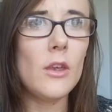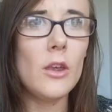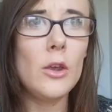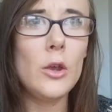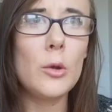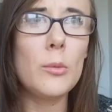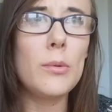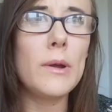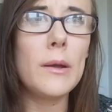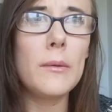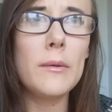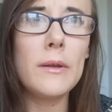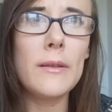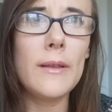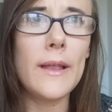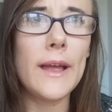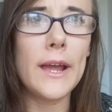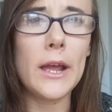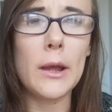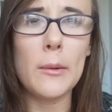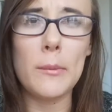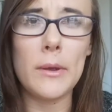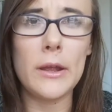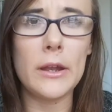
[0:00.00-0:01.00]
You're probably
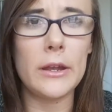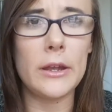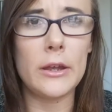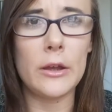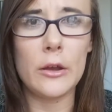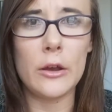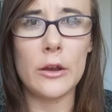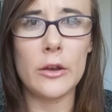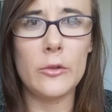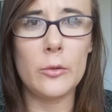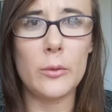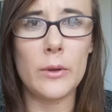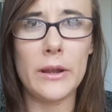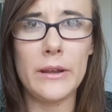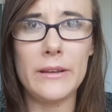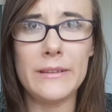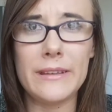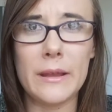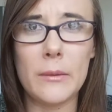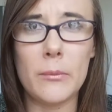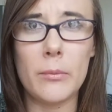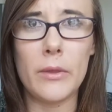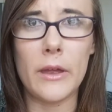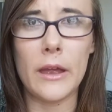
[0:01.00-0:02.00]
like, Amanda, you're a
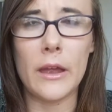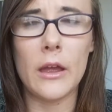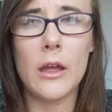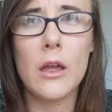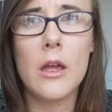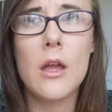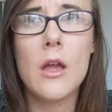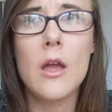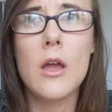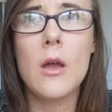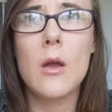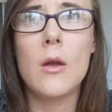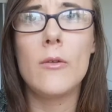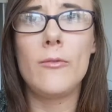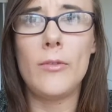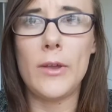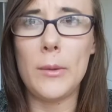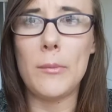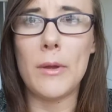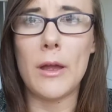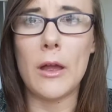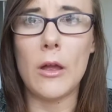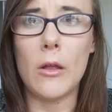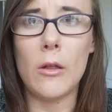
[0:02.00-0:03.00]
20-something
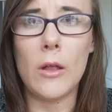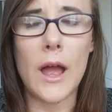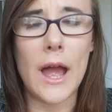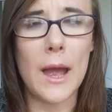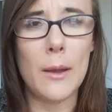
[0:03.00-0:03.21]
female.